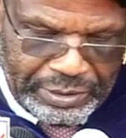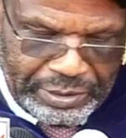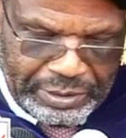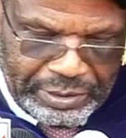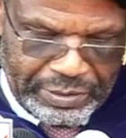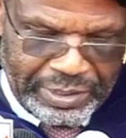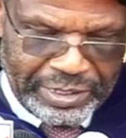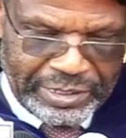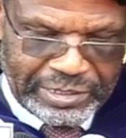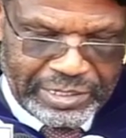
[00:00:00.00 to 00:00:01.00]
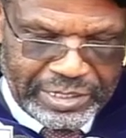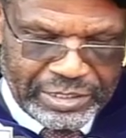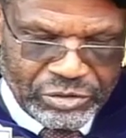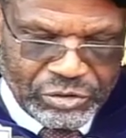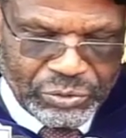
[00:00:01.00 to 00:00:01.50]
There is the
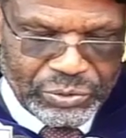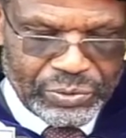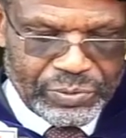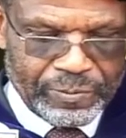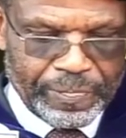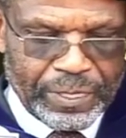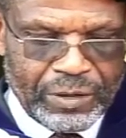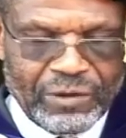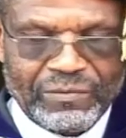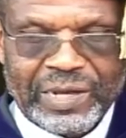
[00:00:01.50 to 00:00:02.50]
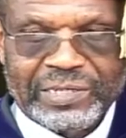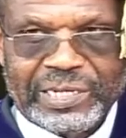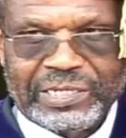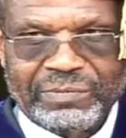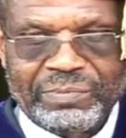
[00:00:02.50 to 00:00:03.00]
issue of
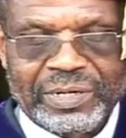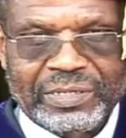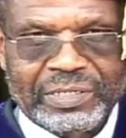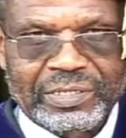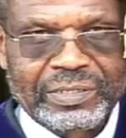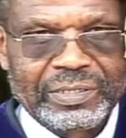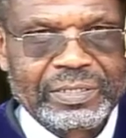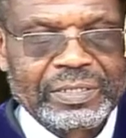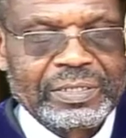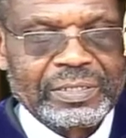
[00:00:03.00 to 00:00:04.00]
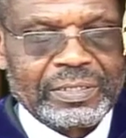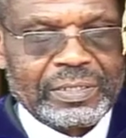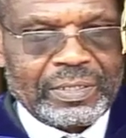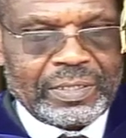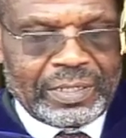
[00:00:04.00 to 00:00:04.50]
accessibility
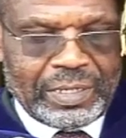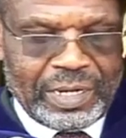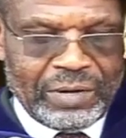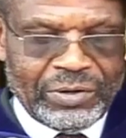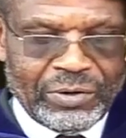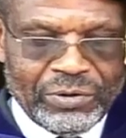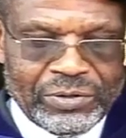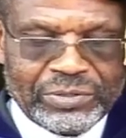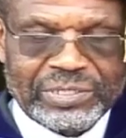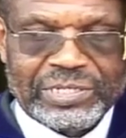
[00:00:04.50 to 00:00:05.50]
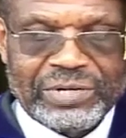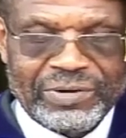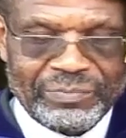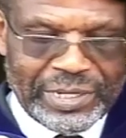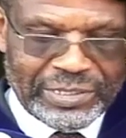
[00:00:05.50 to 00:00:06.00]
Our road still
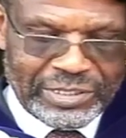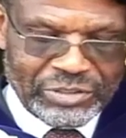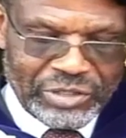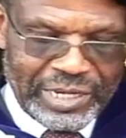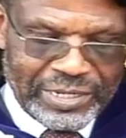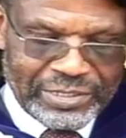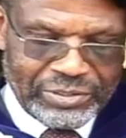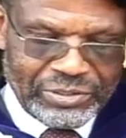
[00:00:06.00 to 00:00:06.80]
remains a challenge.